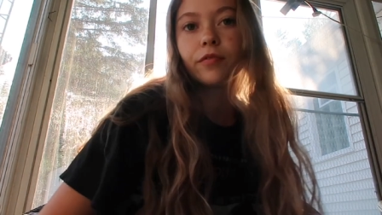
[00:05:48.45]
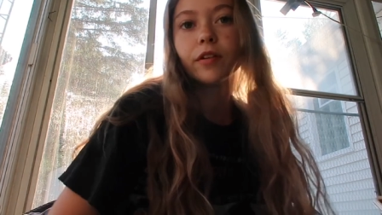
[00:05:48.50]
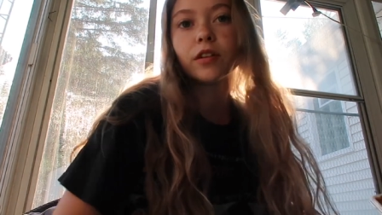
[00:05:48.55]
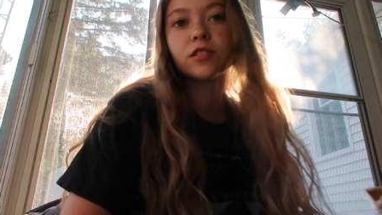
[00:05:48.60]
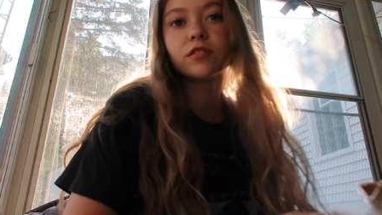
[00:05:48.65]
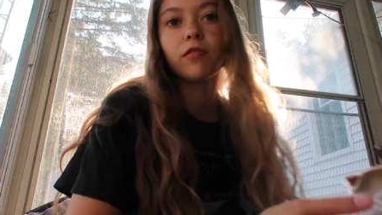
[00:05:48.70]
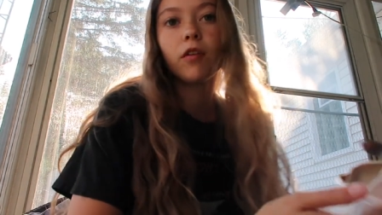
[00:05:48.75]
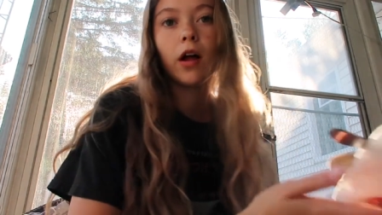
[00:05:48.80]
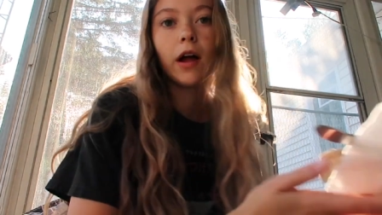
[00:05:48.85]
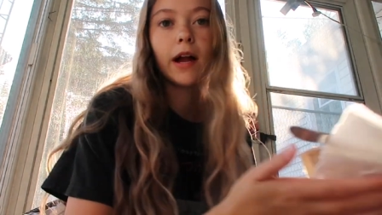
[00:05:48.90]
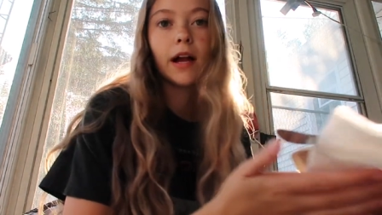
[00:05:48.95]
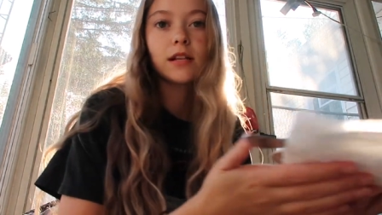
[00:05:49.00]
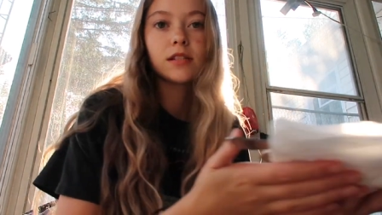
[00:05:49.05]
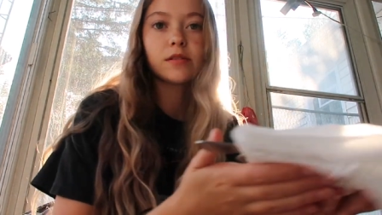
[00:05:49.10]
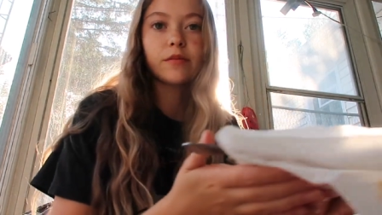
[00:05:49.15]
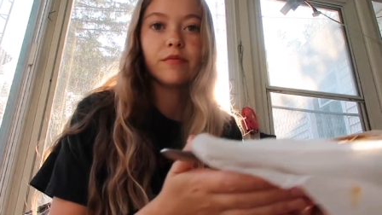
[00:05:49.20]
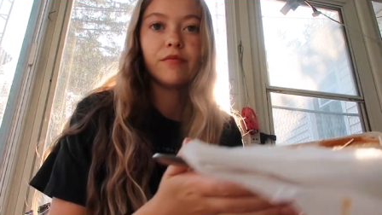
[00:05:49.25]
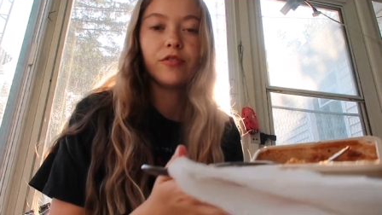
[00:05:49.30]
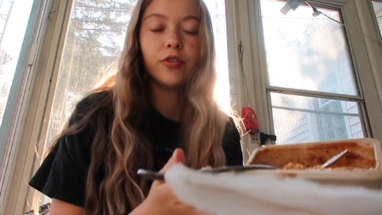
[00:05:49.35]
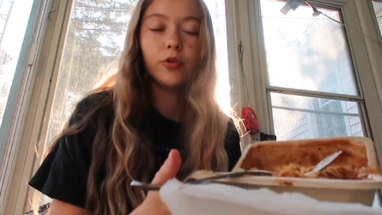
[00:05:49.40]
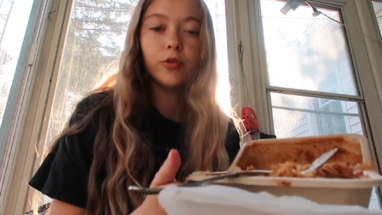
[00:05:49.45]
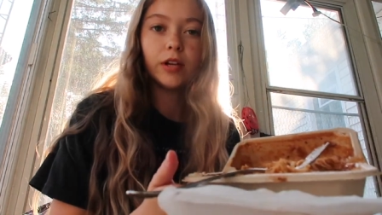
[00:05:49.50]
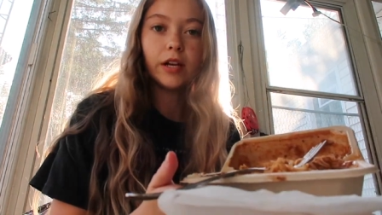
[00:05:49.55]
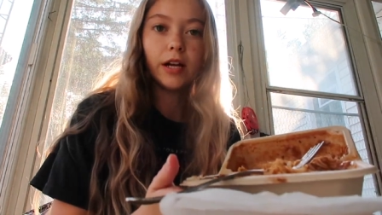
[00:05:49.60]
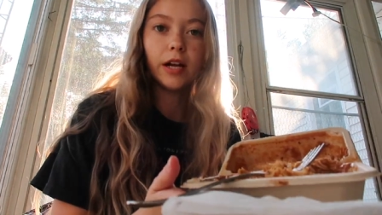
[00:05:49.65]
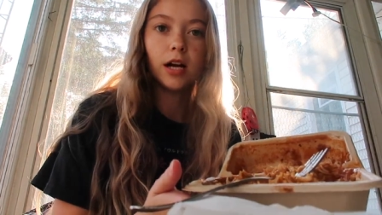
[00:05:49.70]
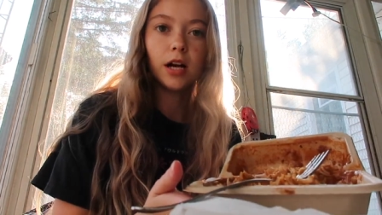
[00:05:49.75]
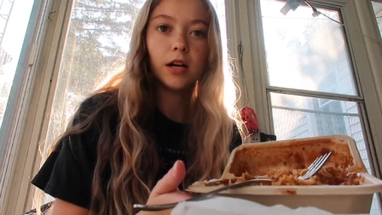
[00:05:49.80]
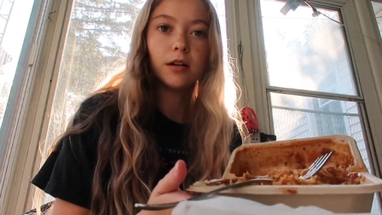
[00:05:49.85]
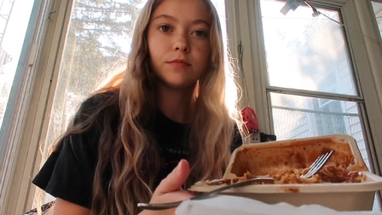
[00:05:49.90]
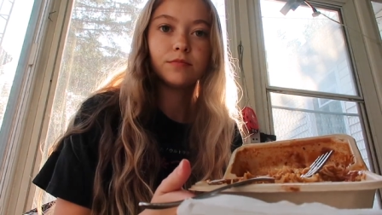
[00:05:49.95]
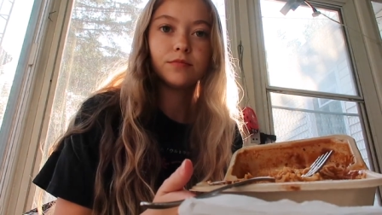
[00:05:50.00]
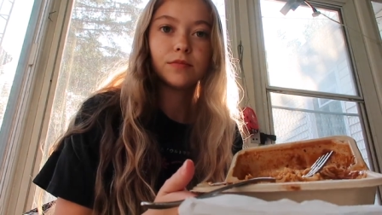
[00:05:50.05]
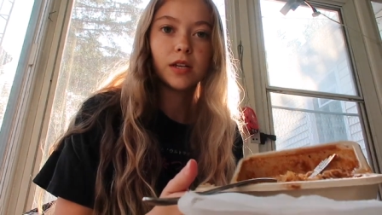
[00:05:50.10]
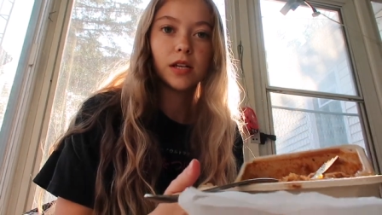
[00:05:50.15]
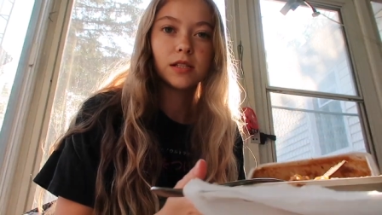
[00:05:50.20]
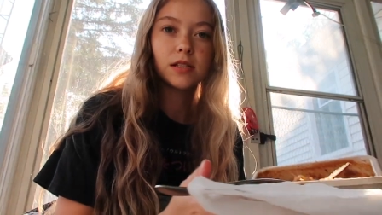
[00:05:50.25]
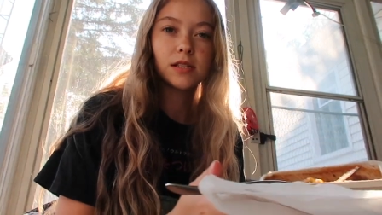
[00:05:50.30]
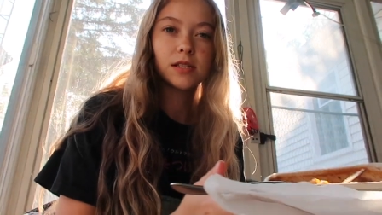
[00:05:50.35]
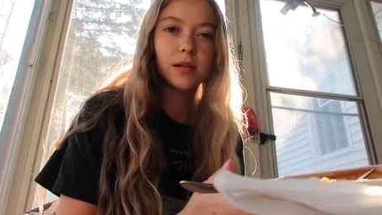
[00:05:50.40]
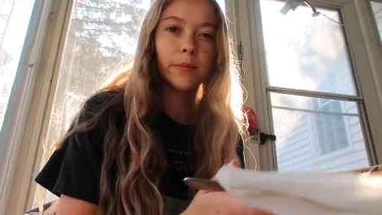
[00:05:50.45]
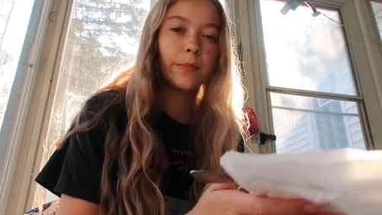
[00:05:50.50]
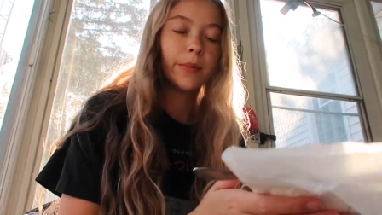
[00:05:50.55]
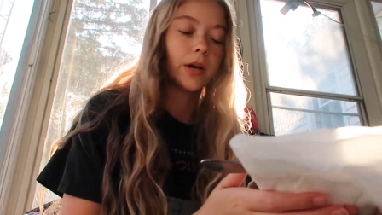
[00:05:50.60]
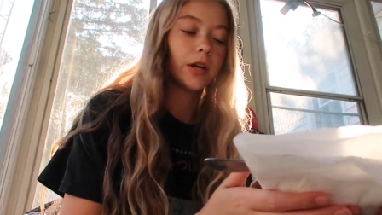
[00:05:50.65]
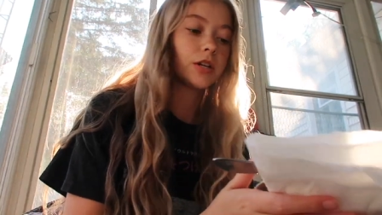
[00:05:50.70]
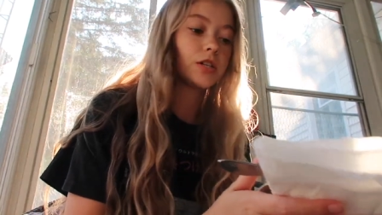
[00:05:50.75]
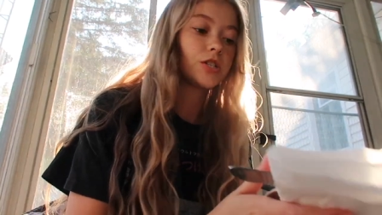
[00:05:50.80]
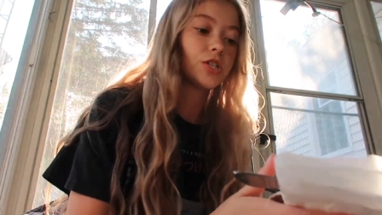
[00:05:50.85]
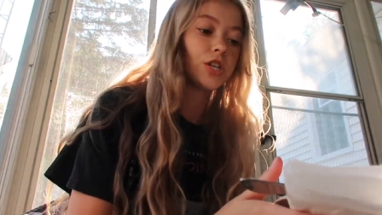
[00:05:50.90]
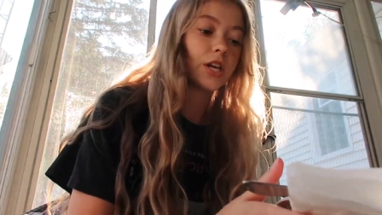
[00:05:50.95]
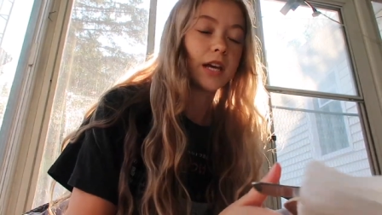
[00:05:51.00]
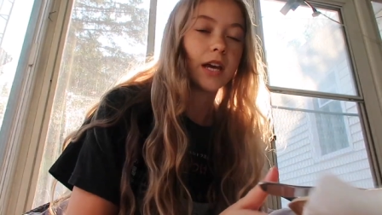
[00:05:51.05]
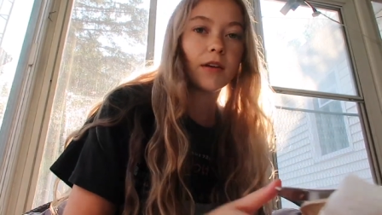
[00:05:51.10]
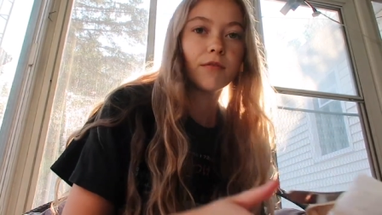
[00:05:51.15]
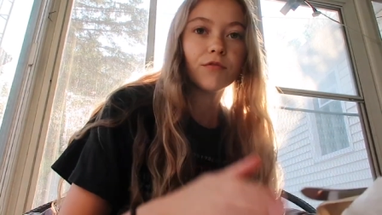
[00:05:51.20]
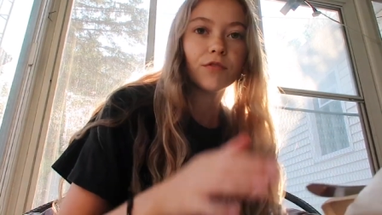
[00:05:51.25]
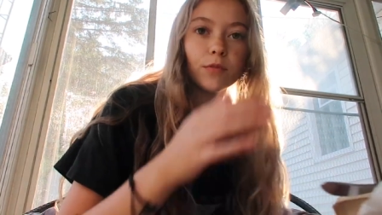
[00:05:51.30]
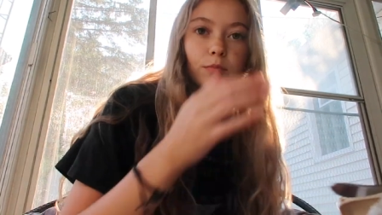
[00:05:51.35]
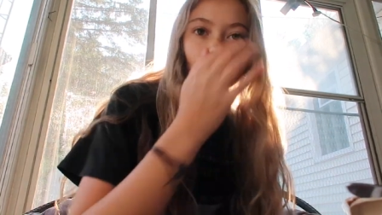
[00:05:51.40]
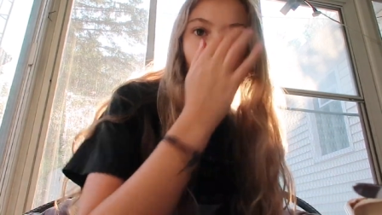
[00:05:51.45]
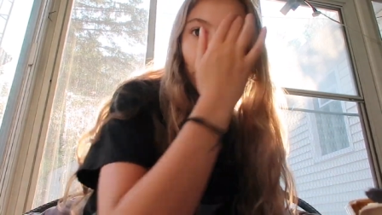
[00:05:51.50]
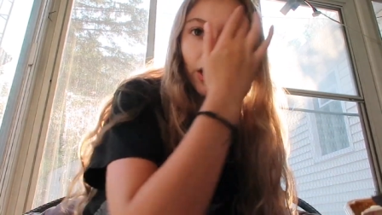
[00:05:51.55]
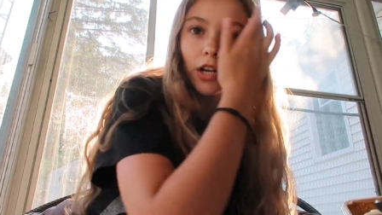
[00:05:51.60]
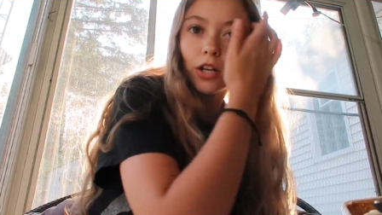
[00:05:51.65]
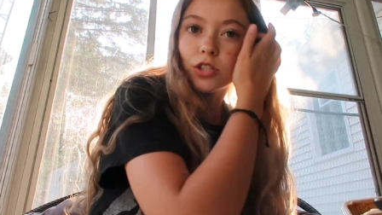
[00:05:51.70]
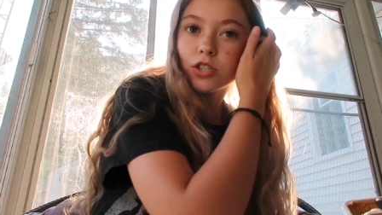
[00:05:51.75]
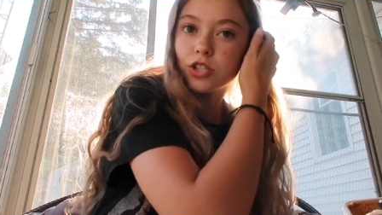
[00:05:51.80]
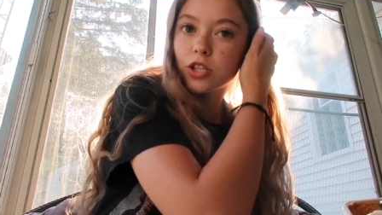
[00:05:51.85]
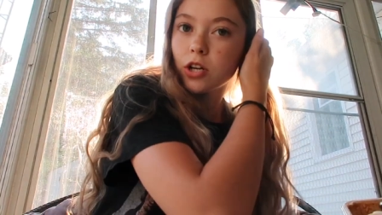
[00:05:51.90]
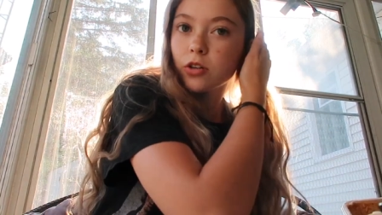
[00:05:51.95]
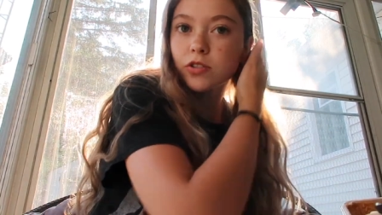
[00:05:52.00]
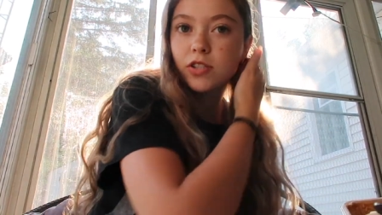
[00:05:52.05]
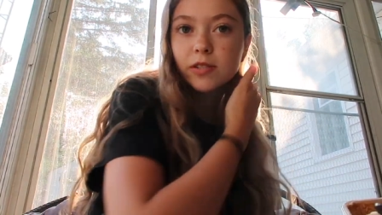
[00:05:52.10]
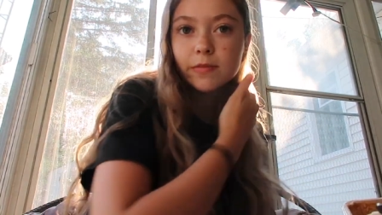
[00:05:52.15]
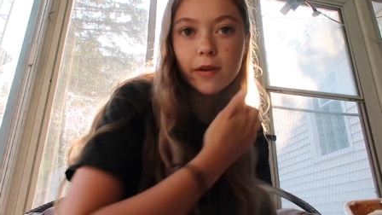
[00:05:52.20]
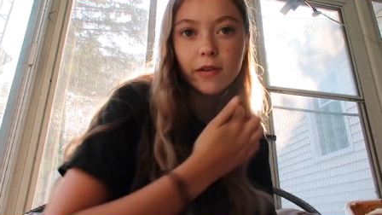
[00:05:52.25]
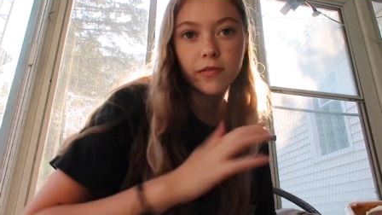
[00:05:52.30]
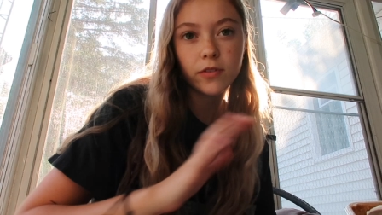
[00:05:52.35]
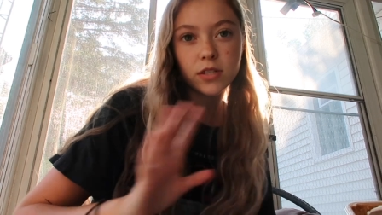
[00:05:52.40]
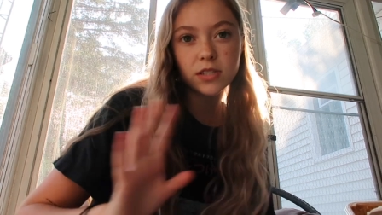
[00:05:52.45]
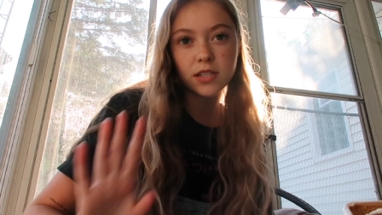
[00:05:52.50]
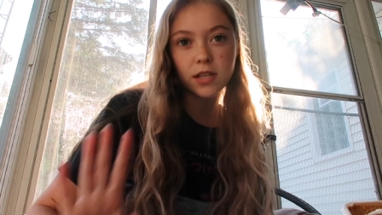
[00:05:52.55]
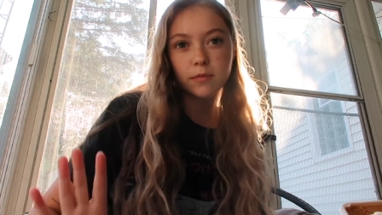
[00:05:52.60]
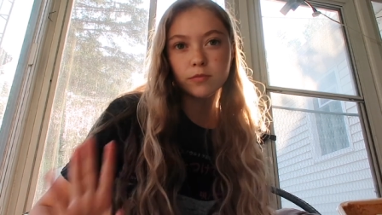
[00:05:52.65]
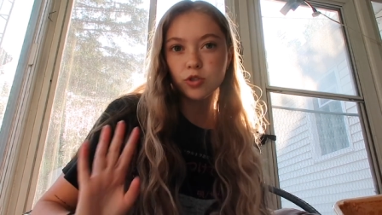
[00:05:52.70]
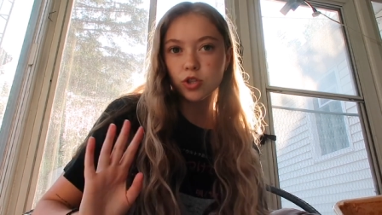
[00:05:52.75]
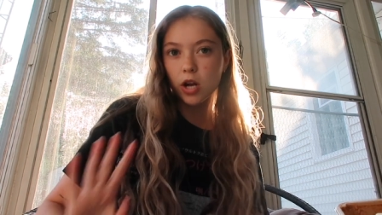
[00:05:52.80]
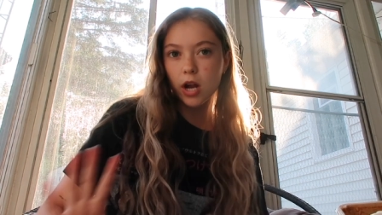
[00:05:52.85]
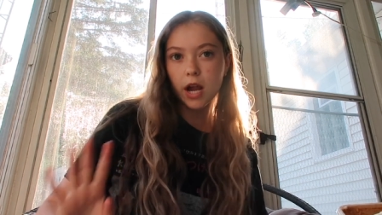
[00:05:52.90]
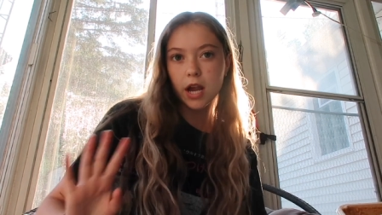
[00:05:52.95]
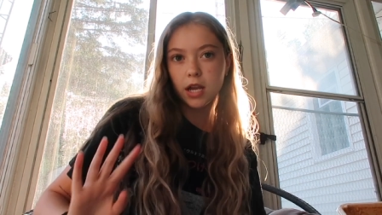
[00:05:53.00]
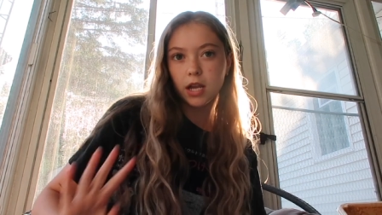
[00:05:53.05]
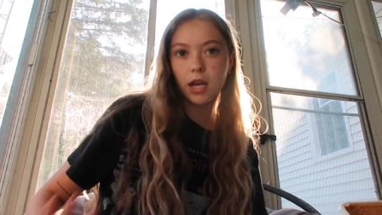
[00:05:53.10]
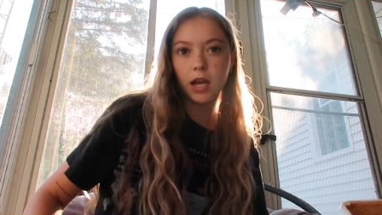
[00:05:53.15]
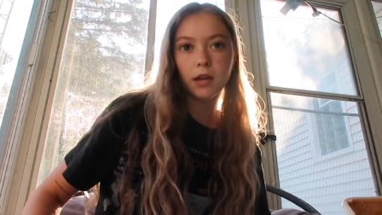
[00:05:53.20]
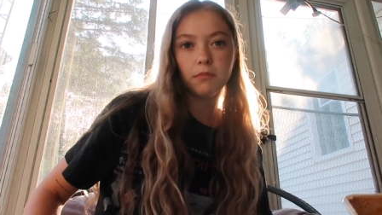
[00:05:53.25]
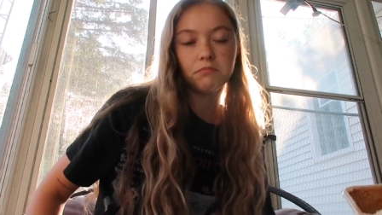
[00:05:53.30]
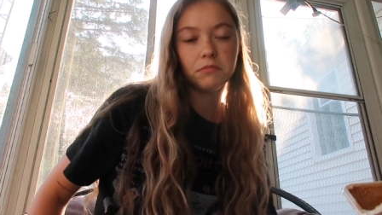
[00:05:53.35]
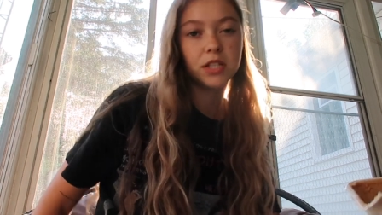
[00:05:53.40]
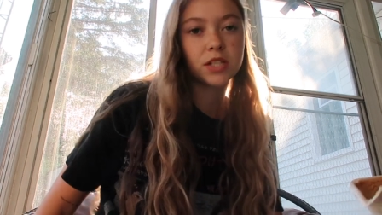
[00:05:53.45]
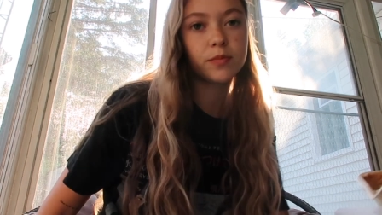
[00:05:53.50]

First of all, I got some food here. It's the butter chicken from Trader Joe's. It's my first time trying it.